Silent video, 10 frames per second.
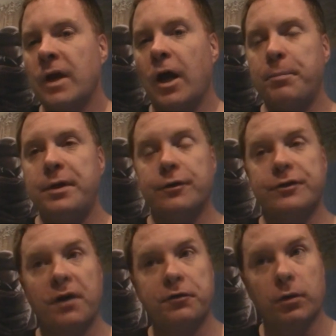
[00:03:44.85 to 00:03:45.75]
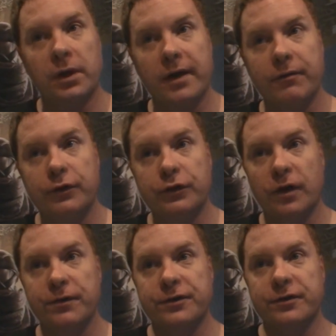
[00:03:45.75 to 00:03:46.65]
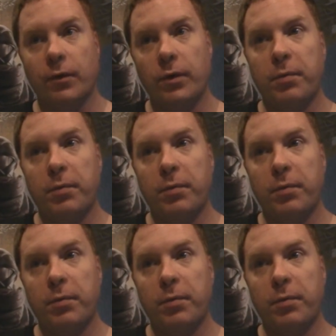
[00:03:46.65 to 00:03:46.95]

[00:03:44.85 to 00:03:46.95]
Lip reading: helping yourself to a lot of the services that we